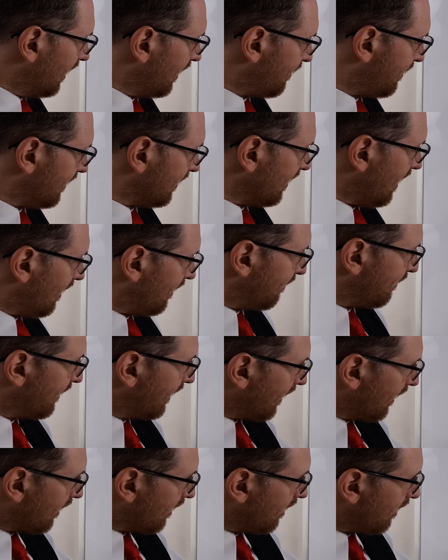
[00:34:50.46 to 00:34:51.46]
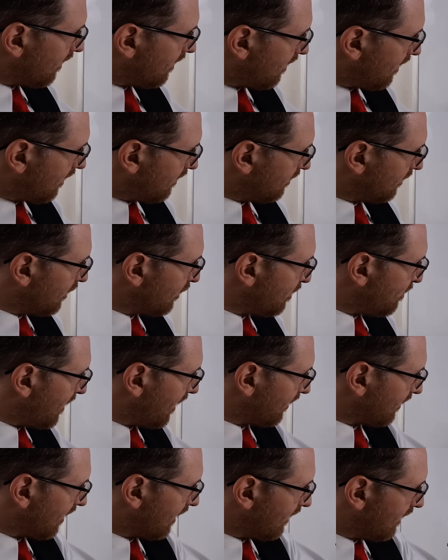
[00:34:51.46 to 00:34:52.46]
life is not fair. Do the
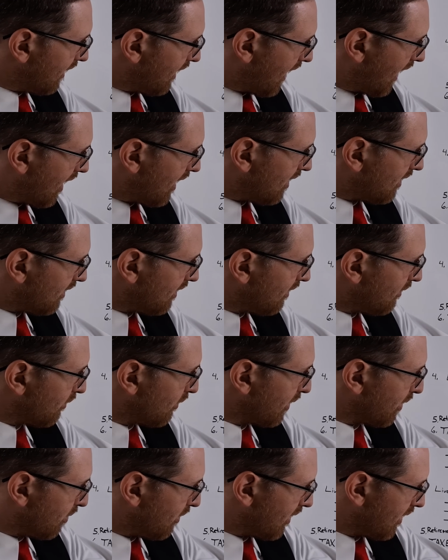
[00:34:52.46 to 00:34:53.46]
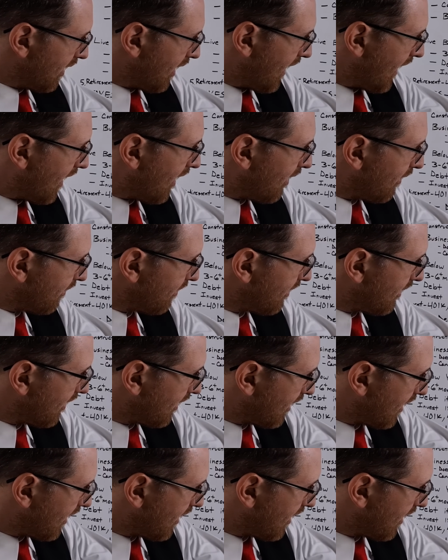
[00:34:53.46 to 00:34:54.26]
best that you can with what you have.